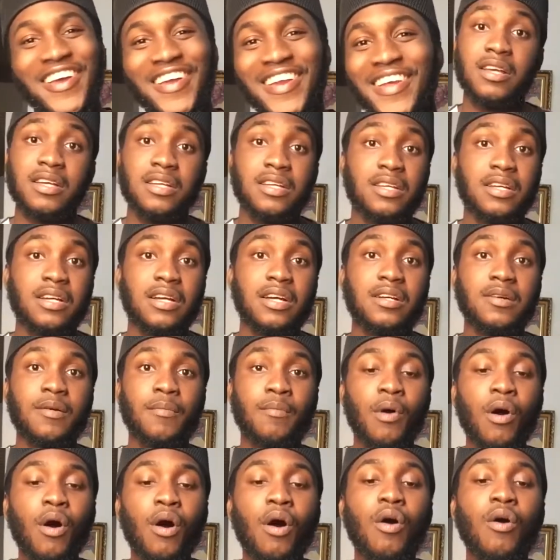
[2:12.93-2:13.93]
didn't.
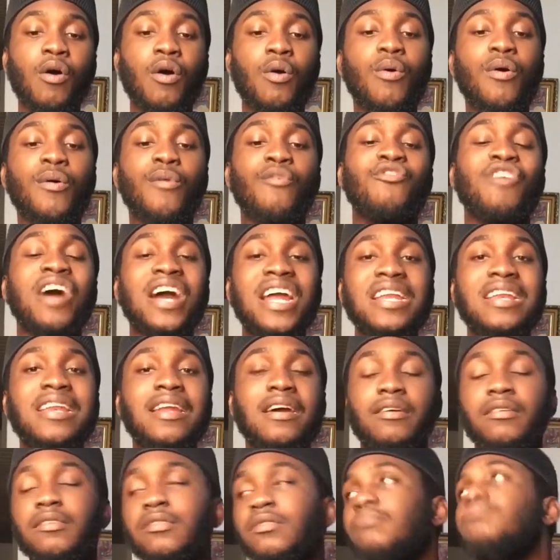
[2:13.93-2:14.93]
But right
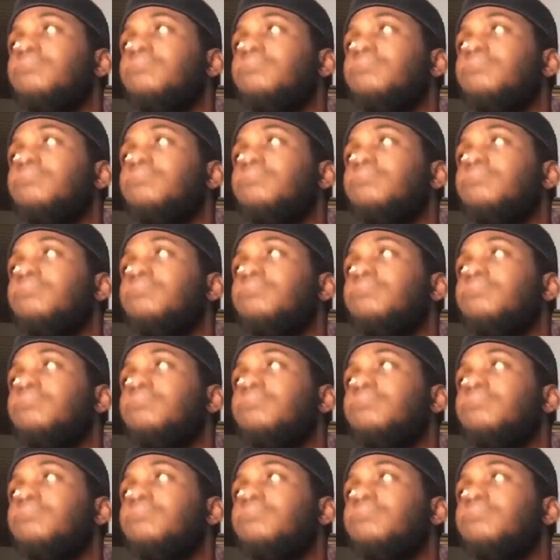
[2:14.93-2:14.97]
now,